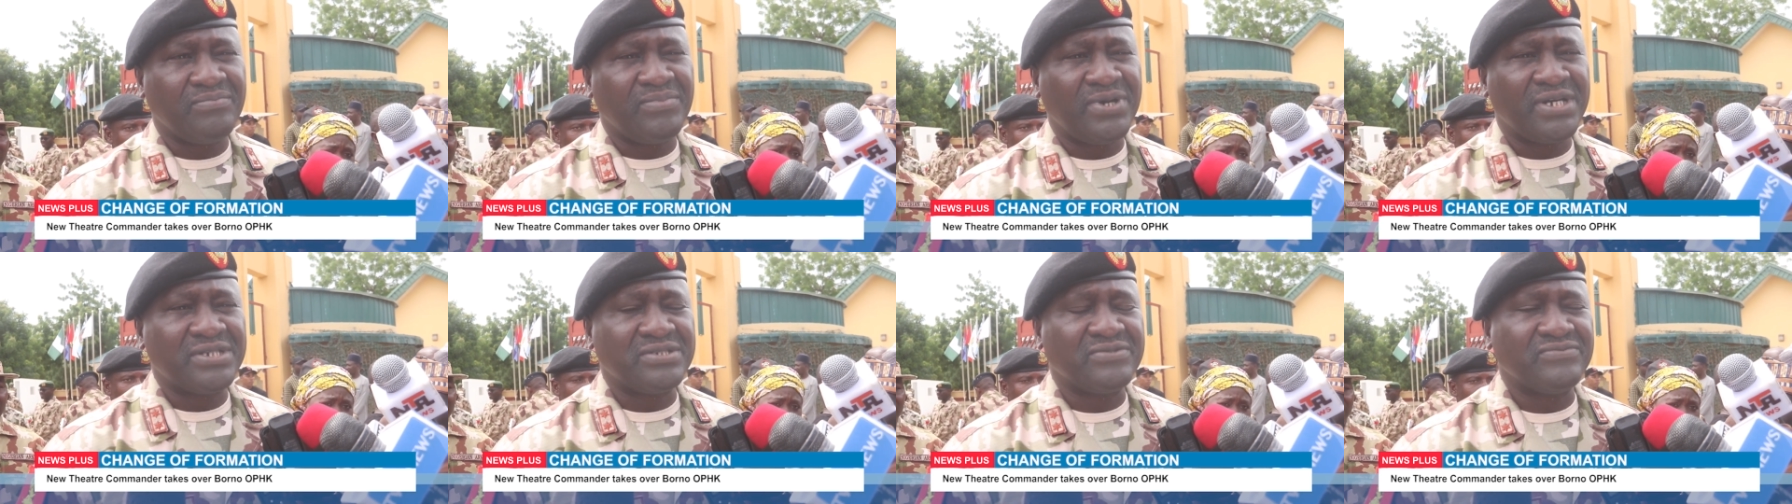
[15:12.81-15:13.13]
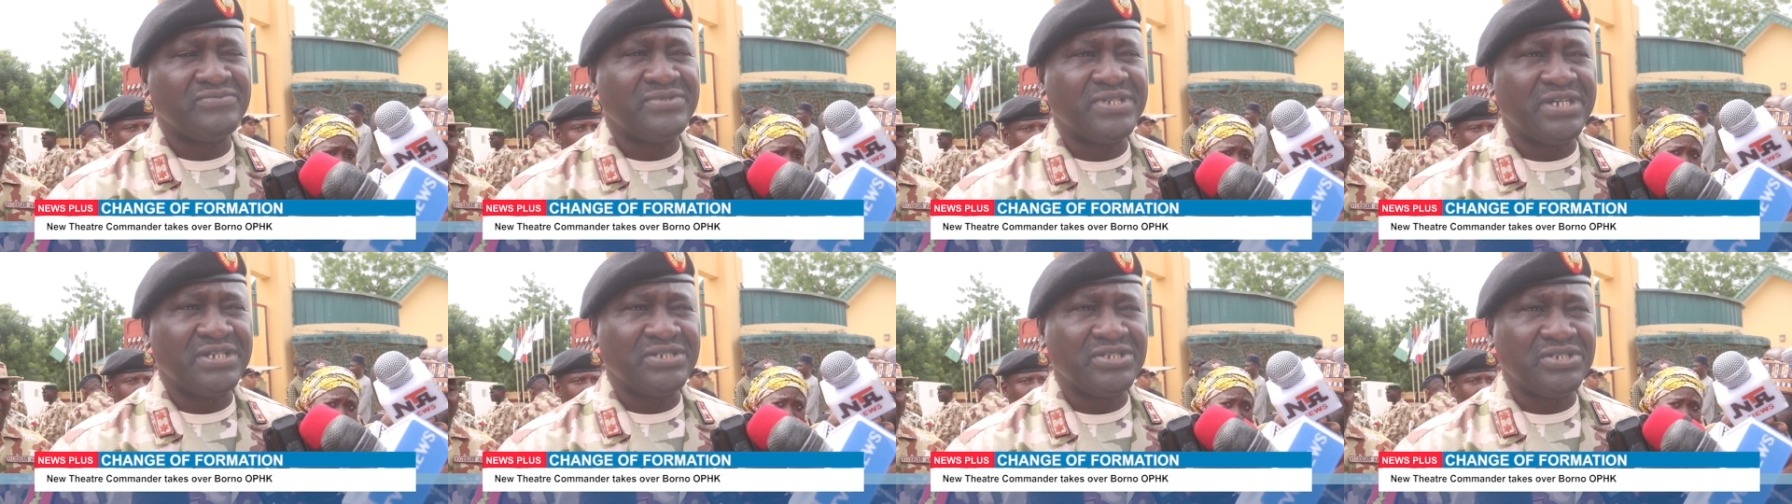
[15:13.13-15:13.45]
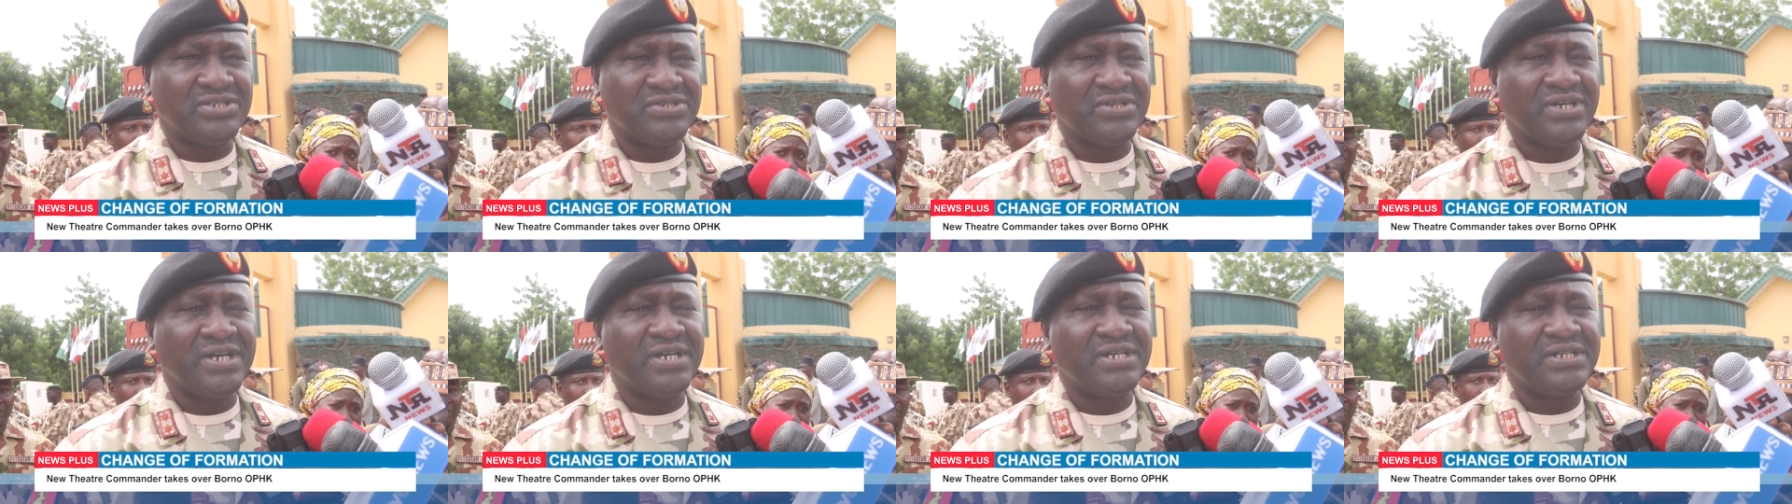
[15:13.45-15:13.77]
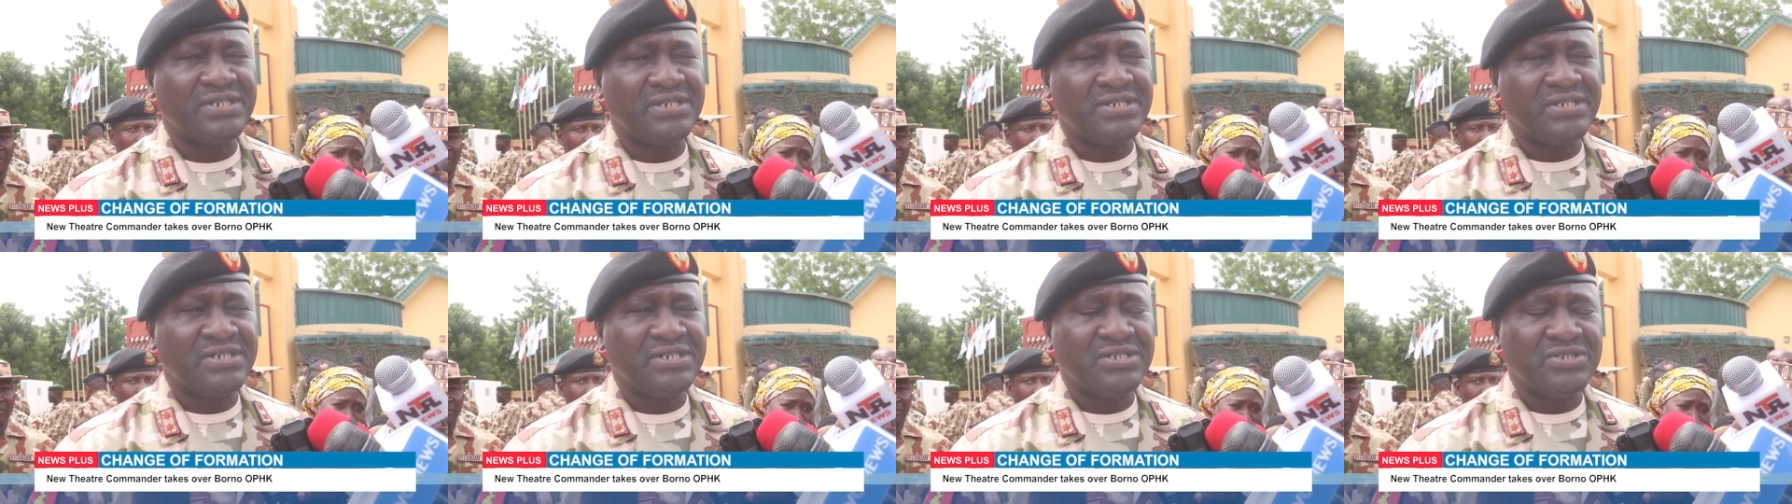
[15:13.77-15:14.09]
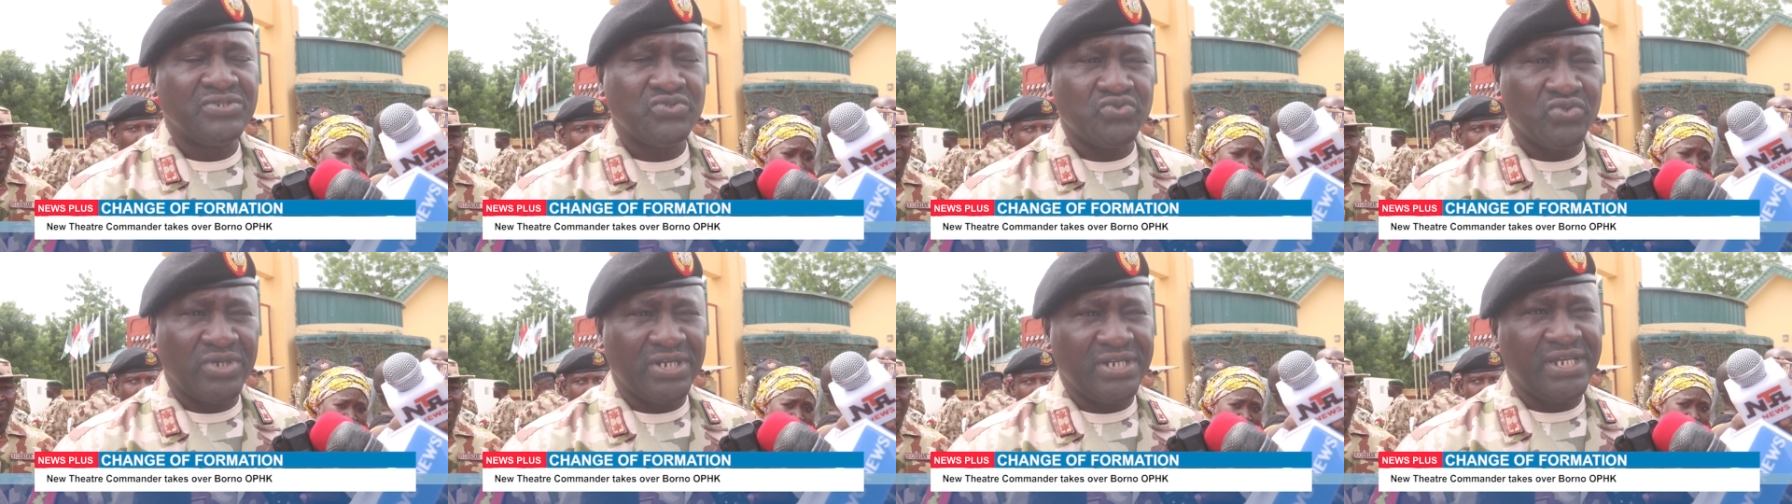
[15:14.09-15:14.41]
part of Nigeria
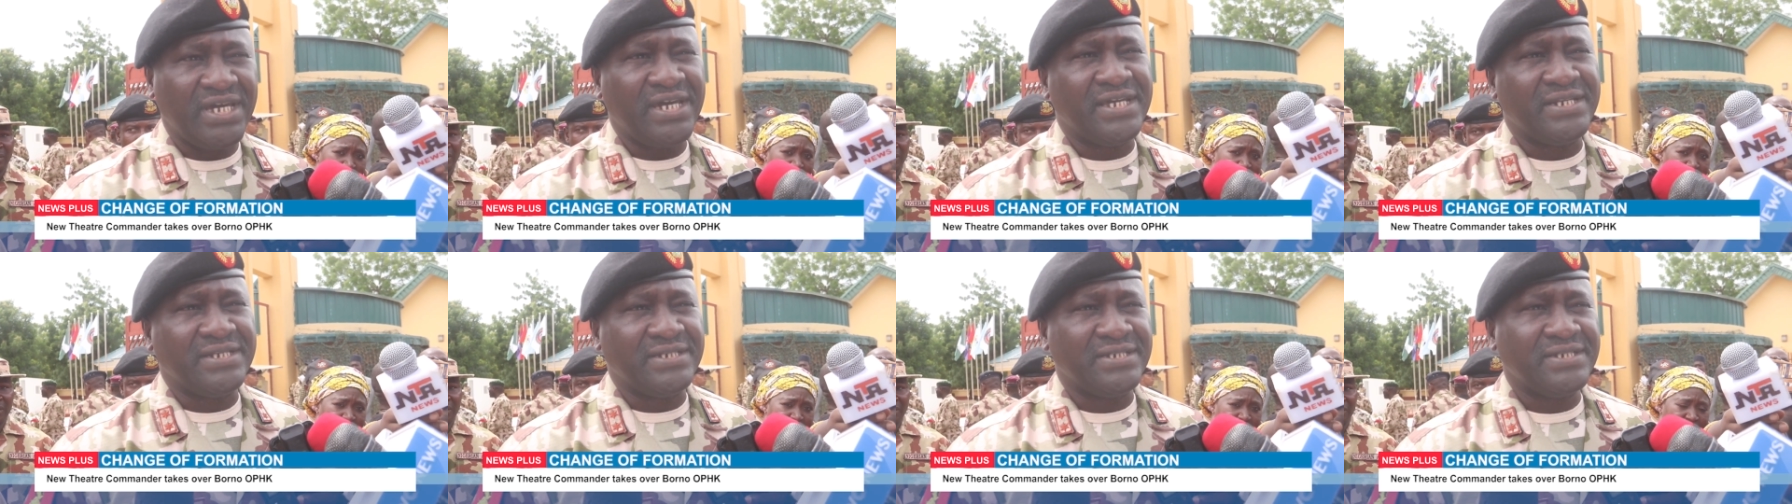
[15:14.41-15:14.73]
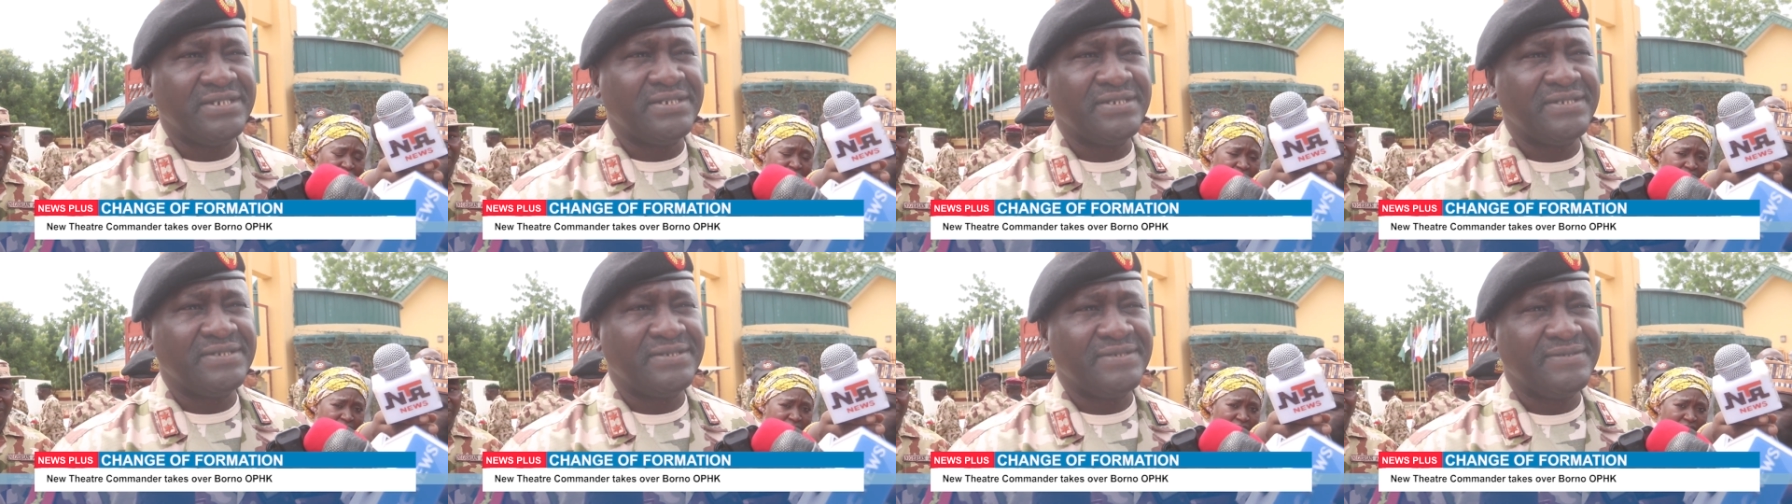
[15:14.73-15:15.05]
to an end.